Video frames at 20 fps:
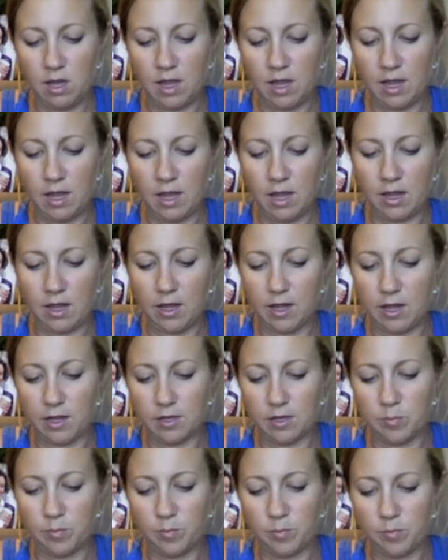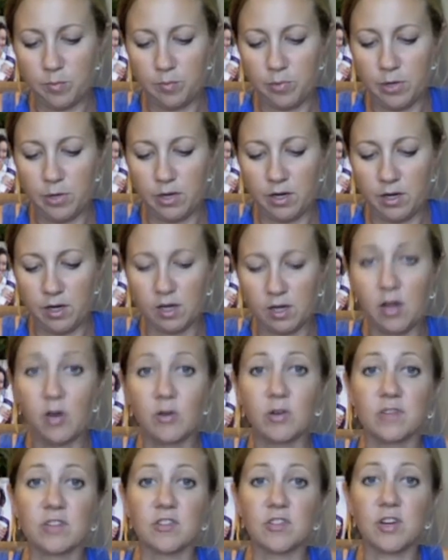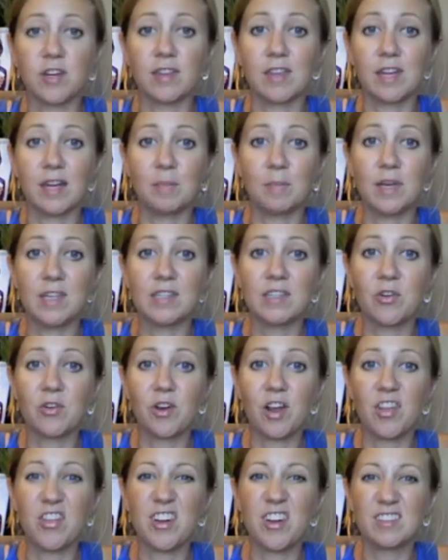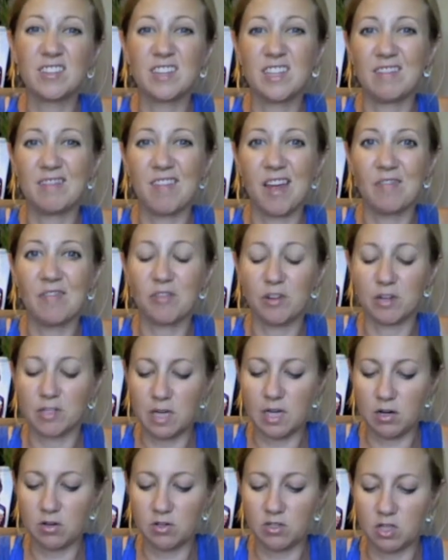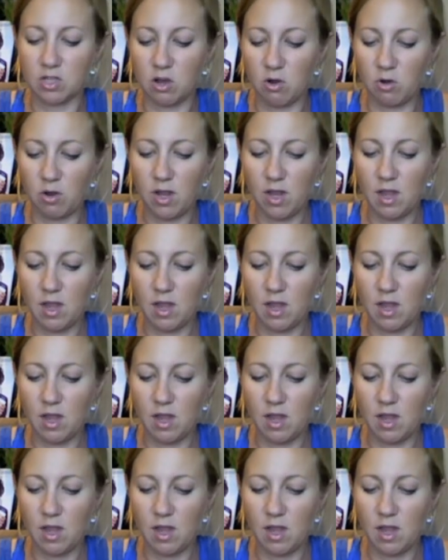and put a coat of strengthening base coat on there, leave that for a day or so,